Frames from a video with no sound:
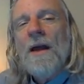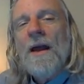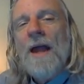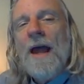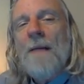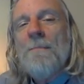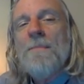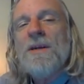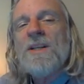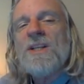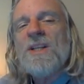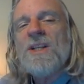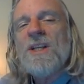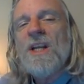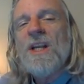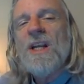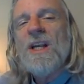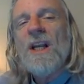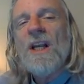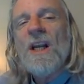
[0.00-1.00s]

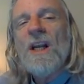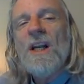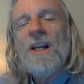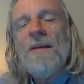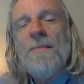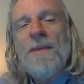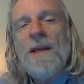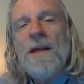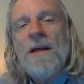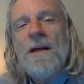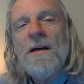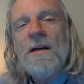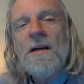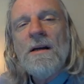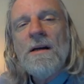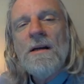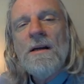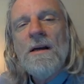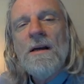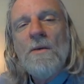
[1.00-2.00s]
embassy in Libya
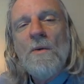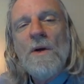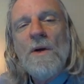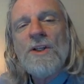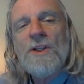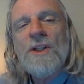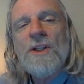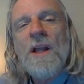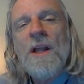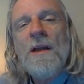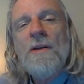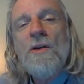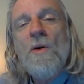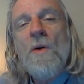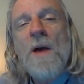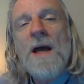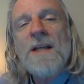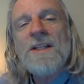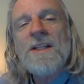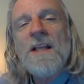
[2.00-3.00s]
in which the
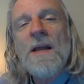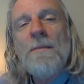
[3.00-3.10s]
U.S.